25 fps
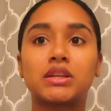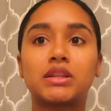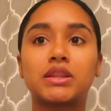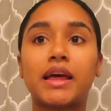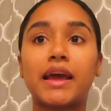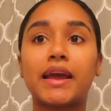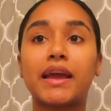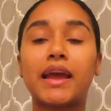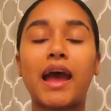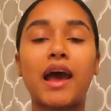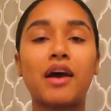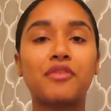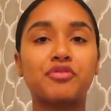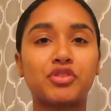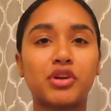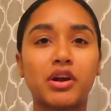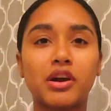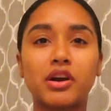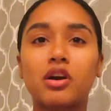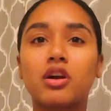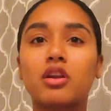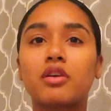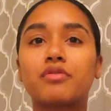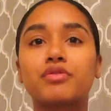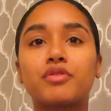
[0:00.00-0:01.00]
like, after I
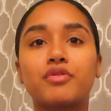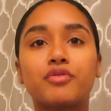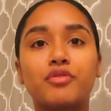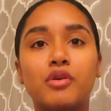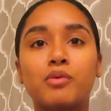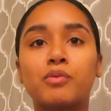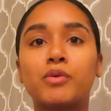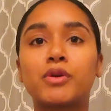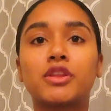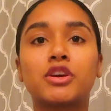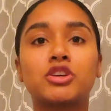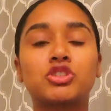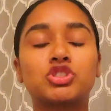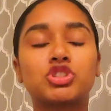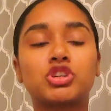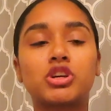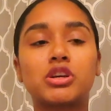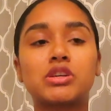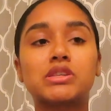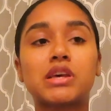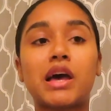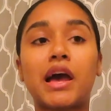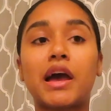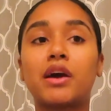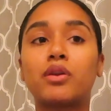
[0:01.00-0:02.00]
got off the phone with
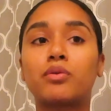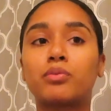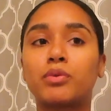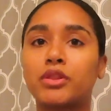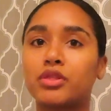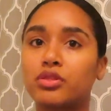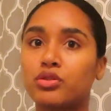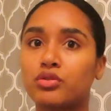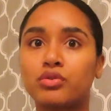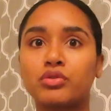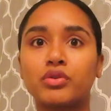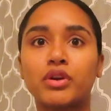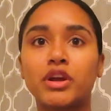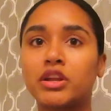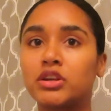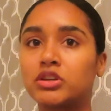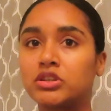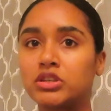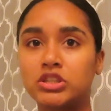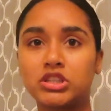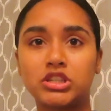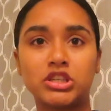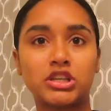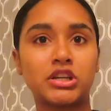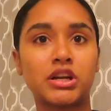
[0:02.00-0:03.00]
insurance, I had went through and
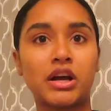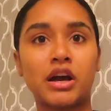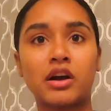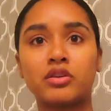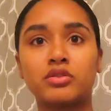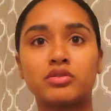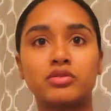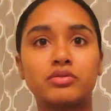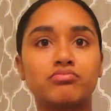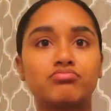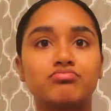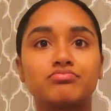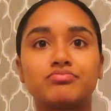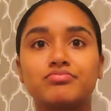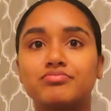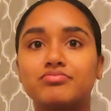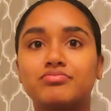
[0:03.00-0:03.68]
cleared out